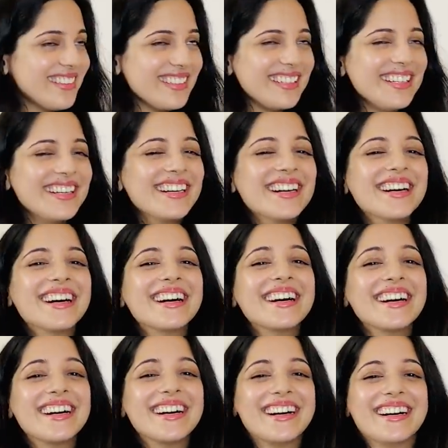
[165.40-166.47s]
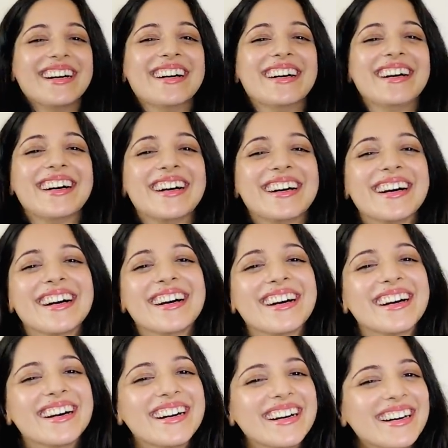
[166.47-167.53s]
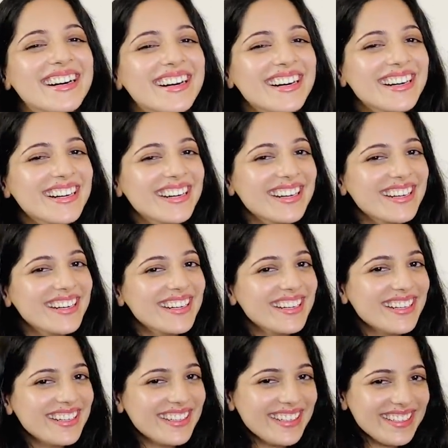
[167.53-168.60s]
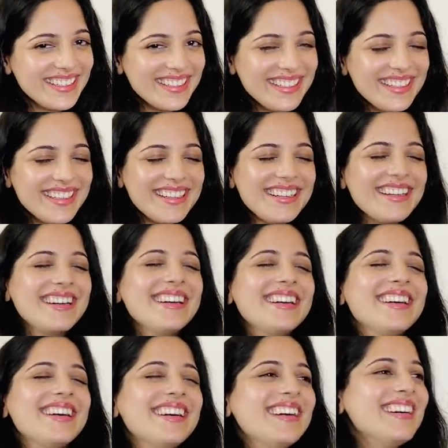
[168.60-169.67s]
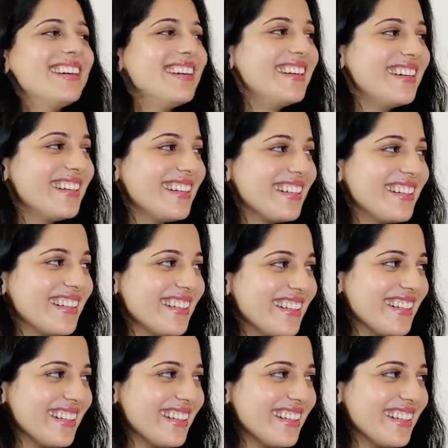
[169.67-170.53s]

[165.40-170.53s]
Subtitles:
No words are spoken by the person on screen.